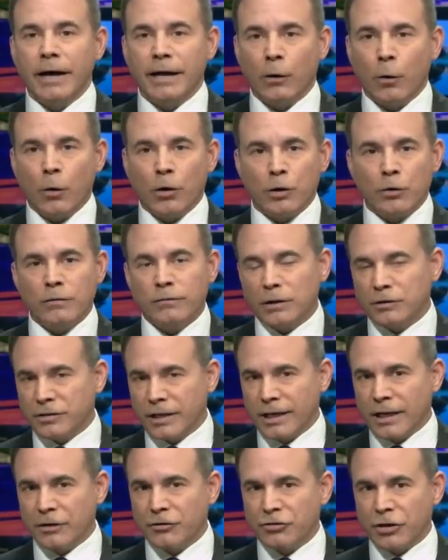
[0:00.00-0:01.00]
by order of
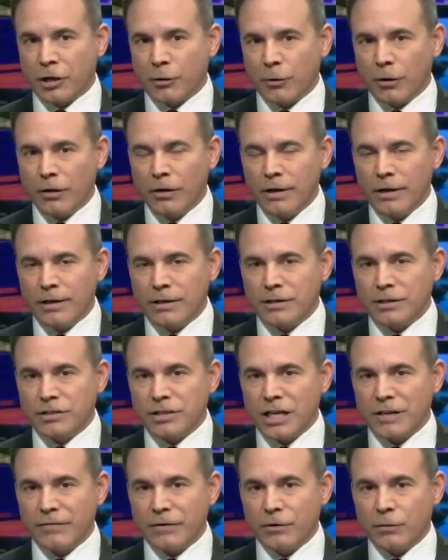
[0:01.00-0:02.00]
Lieutenant General
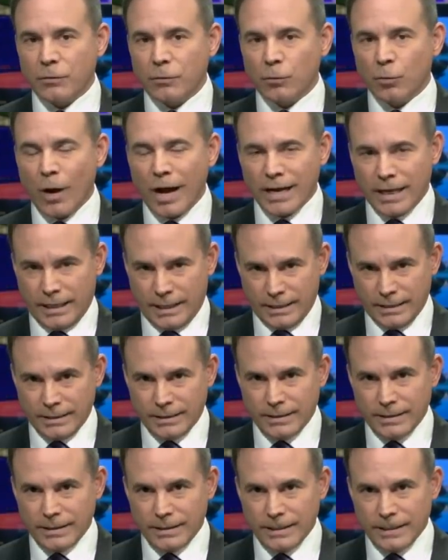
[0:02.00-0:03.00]
Stephen Whiting.
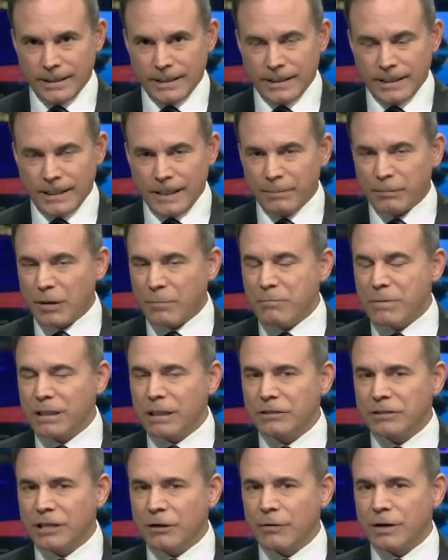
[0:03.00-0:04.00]
The
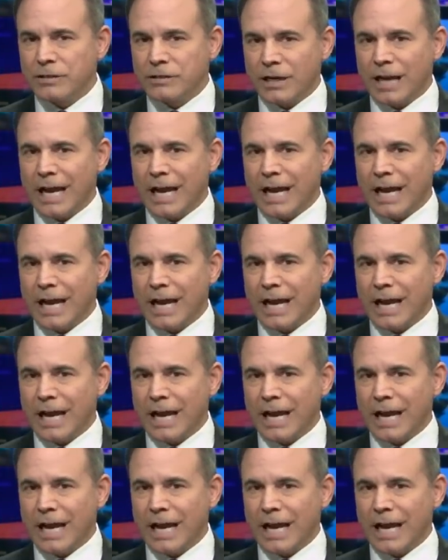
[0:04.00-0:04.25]
Military